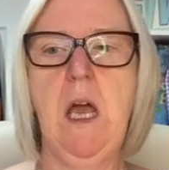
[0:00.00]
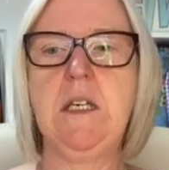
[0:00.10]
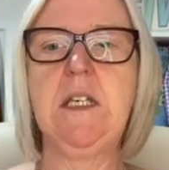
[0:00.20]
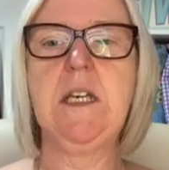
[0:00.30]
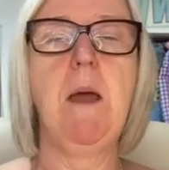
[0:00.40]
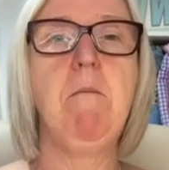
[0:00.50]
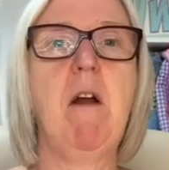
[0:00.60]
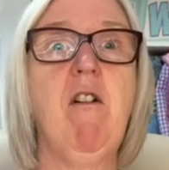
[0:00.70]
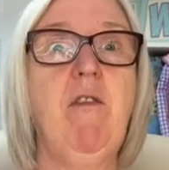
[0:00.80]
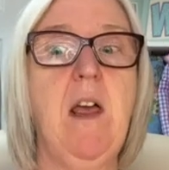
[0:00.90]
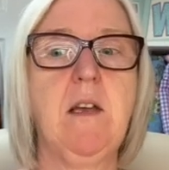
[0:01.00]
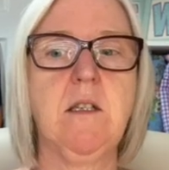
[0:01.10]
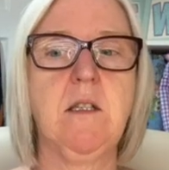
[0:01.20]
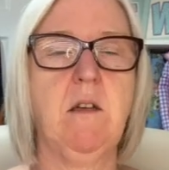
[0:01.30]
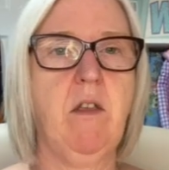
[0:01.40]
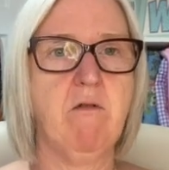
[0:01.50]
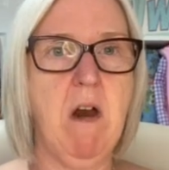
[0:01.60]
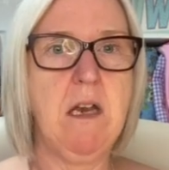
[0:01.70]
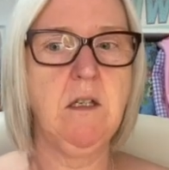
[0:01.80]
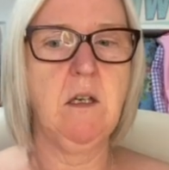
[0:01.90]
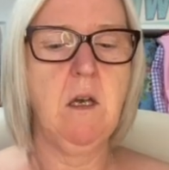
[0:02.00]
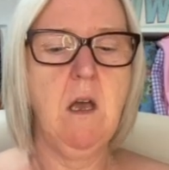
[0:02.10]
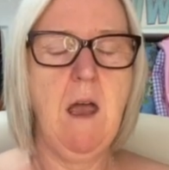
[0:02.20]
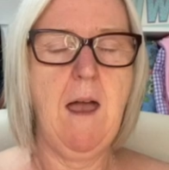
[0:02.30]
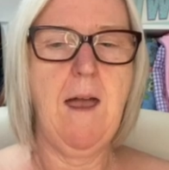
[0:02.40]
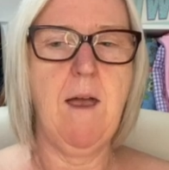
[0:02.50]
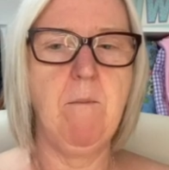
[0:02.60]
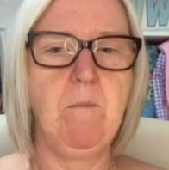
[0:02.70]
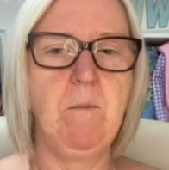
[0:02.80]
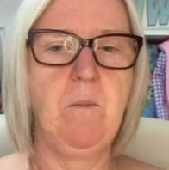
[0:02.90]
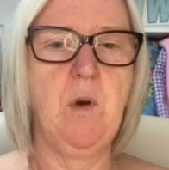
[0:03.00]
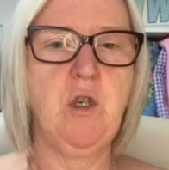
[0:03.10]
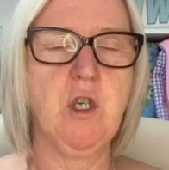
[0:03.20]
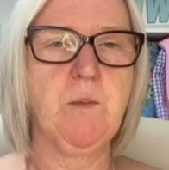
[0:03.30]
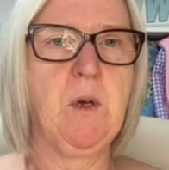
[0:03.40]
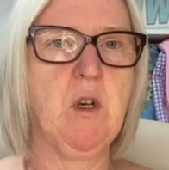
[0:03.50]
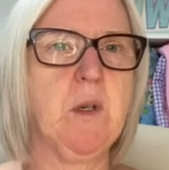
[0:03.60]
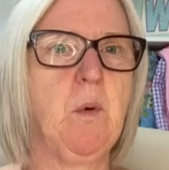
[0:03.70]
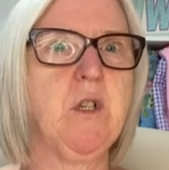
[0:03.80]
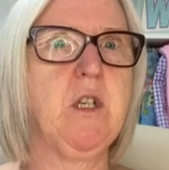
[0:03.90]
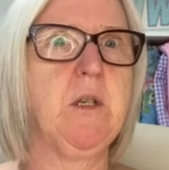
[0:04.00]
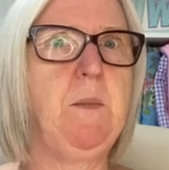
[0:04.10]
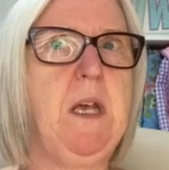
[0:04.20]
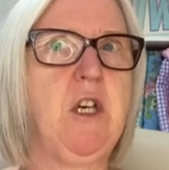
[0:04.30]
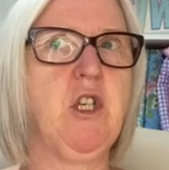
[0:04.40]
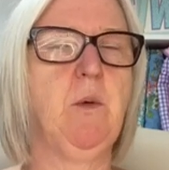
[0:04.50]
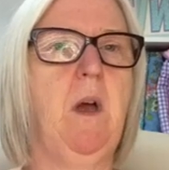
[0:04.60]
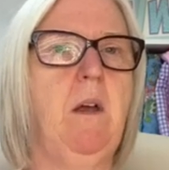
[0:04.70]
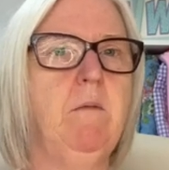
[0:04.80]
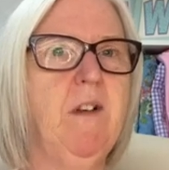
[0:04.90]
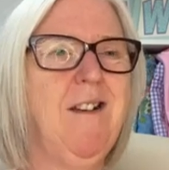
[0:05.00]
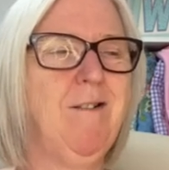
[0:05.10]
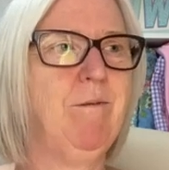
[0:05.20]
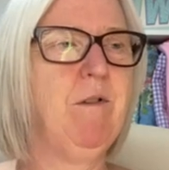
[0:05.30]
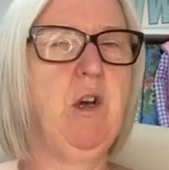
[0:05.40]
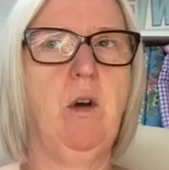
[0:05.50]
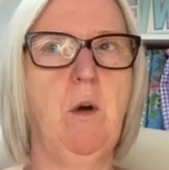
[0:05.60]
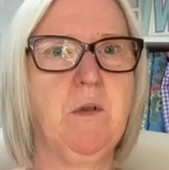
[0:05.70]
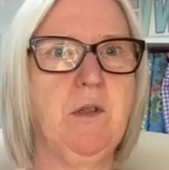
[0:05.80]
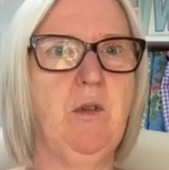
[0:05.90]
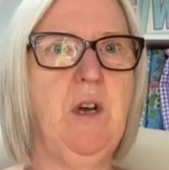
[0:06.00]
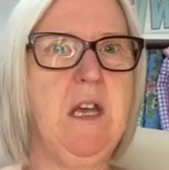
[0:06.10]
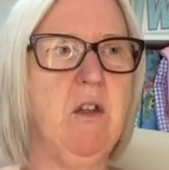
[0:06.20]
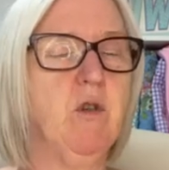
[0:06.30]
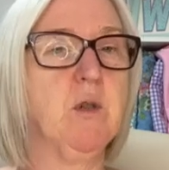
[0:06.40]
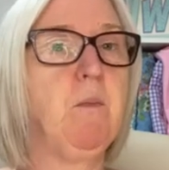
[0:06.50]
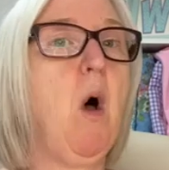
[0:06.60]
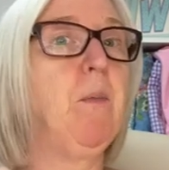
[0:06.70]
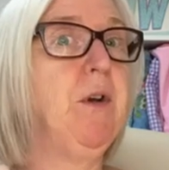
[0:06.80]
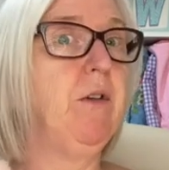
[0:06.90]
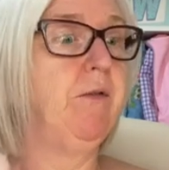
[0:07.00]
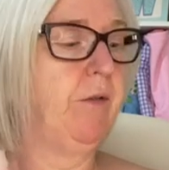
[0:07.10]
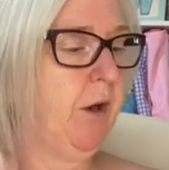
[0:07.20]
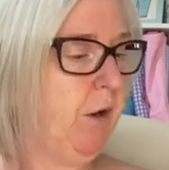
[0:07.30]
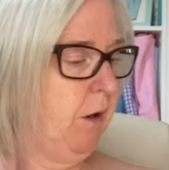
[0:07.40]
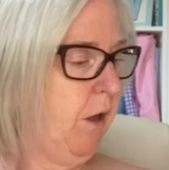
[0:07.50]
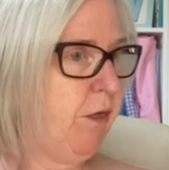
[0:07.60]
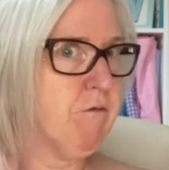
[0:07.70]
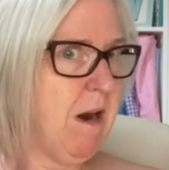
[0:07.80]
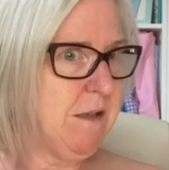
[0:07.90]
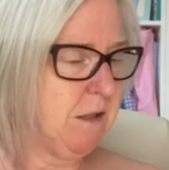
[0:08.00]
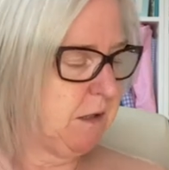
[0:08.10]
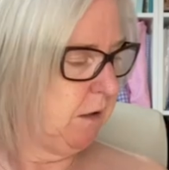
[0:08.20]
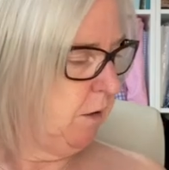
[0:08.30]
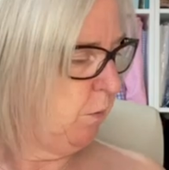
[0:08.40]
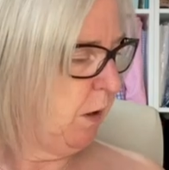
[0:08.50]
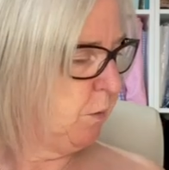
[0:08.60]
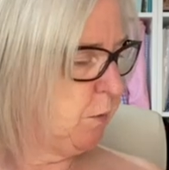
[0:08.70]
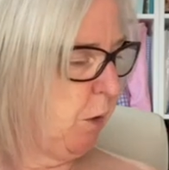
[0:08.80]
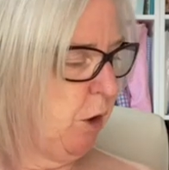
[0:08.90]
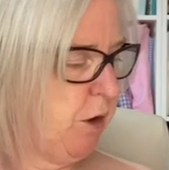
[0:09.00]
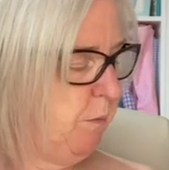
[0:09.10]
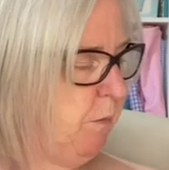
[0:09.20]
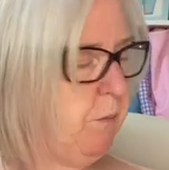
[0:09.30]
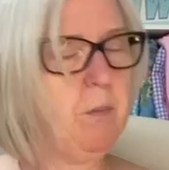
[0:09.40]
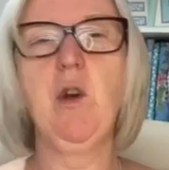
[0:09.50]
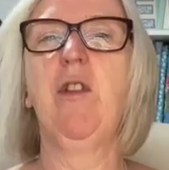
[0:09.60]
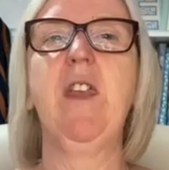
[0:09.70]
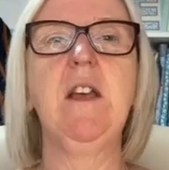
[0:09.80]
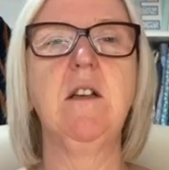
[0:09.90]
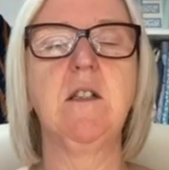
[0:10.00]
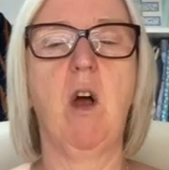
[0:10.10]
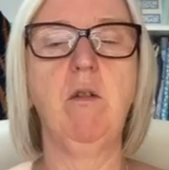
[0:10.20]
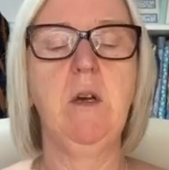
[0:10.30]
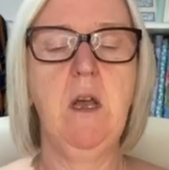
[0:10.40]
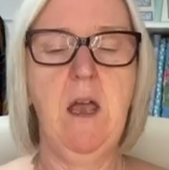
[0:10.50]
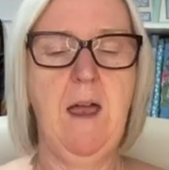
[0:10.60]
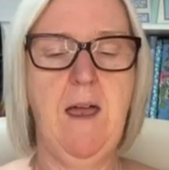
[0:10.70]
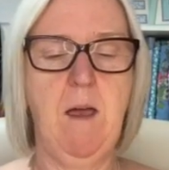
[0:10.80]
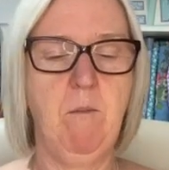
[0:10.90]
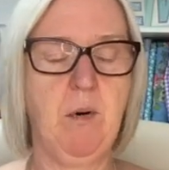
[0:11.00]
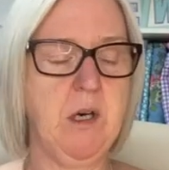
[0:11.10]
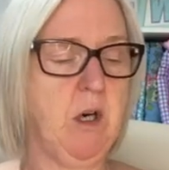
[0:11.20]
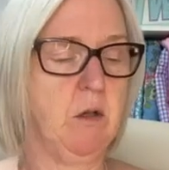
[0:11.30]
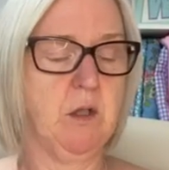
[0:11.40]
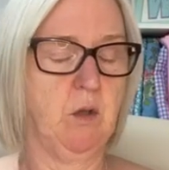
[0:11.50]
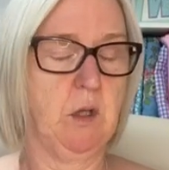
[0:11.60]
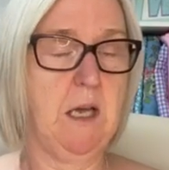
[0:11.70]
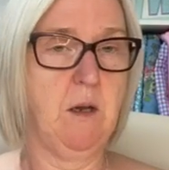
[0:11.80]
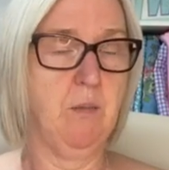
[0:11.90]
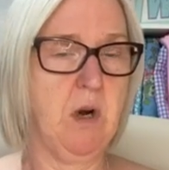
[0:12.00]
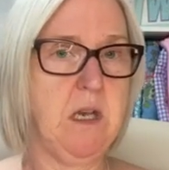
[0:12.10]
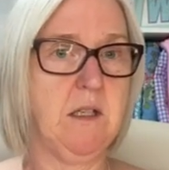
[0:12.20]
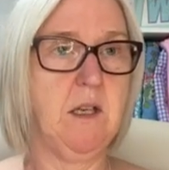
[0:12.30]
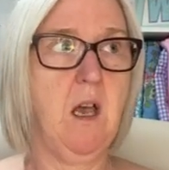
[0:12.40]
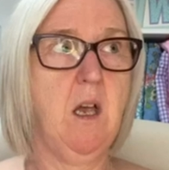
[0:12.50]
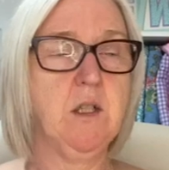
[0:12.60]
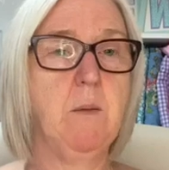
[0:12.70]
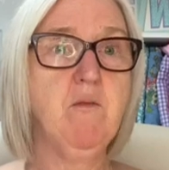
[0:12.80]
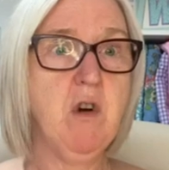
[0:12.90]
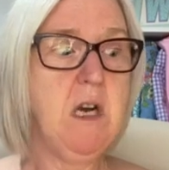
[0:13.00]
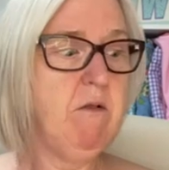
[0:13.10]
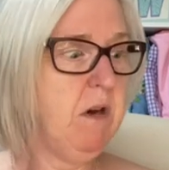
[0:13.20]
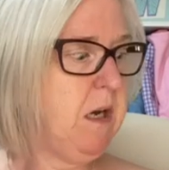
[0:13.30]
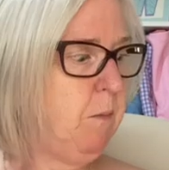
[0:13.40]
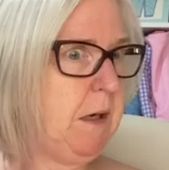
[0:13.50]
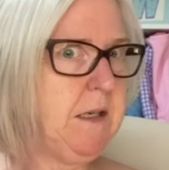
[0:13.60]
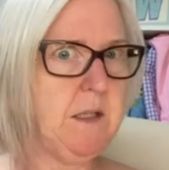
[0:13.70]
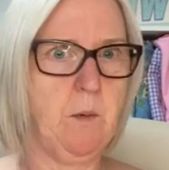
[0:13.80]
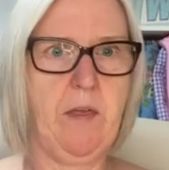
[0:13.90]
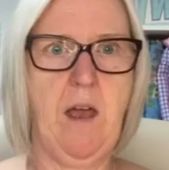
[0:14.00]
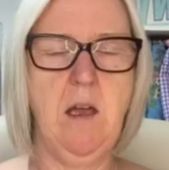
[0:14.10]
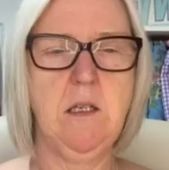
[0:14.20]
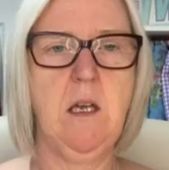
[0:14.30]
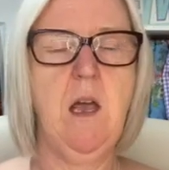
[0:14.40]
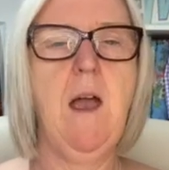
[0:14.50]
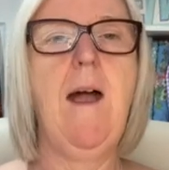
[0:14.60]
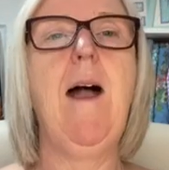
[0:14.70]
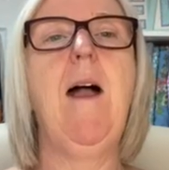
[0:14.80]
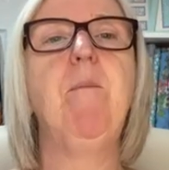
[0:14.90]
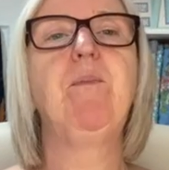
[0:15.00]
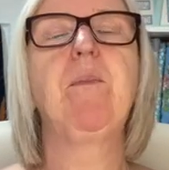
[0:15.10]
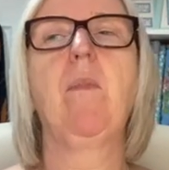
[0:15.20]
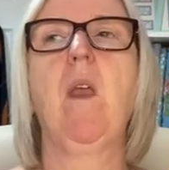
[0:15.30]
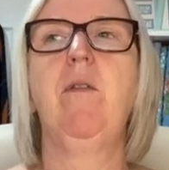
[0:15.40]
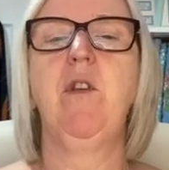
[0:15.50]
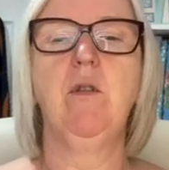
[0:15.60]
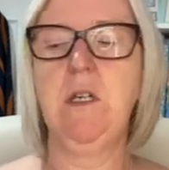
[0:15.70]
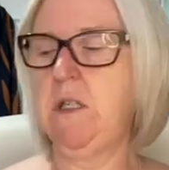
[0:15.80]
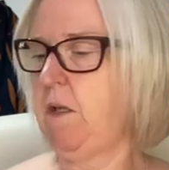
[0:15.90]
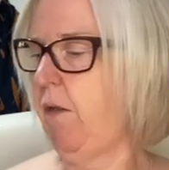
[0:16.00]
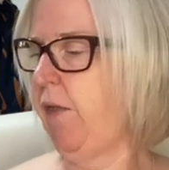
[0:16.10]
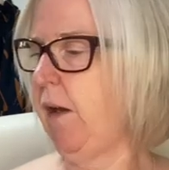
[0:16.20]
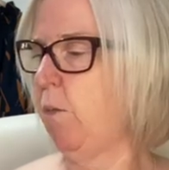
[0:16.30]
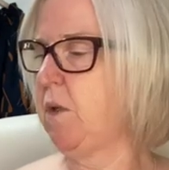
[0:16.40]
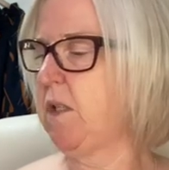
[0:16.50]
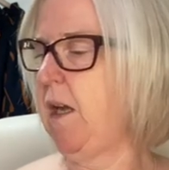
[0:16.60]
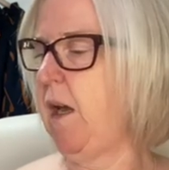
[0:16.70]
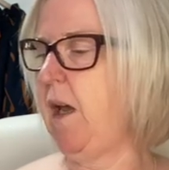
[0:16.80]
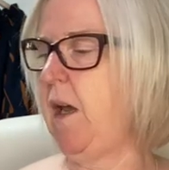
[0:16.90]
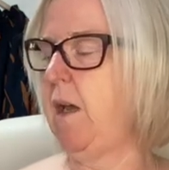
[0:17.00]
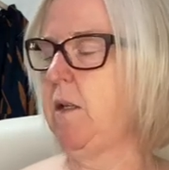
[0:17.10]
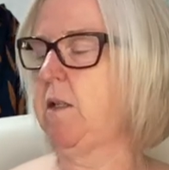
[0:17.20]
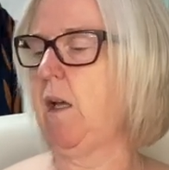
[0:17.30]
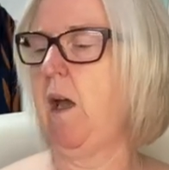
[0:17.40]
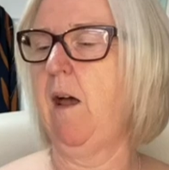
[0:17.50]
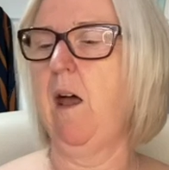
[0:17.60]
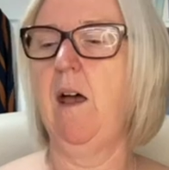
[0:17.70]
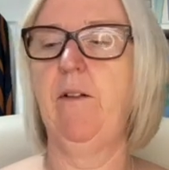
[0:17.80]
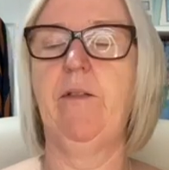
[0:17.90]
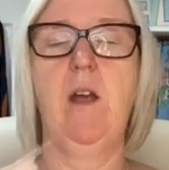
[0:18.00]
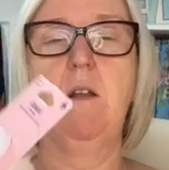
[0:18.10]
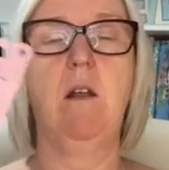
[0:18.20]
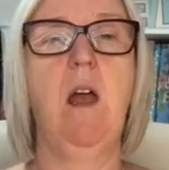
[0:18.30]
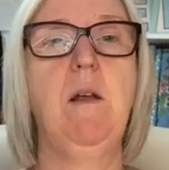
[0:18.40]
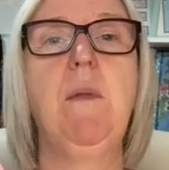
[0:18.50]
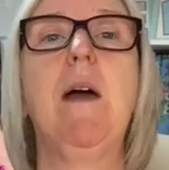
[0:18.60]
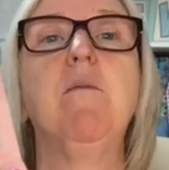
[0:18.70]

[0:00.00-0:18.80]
I did get my reflex thread, um, but just because I wanted to make sure, you know, I wasn't going to hear those popping of threads when I was pulling them pulling things on um, but it all sewed like a breeze so I'm really really pleased with it um, the only thing I would say is I have, a Hemline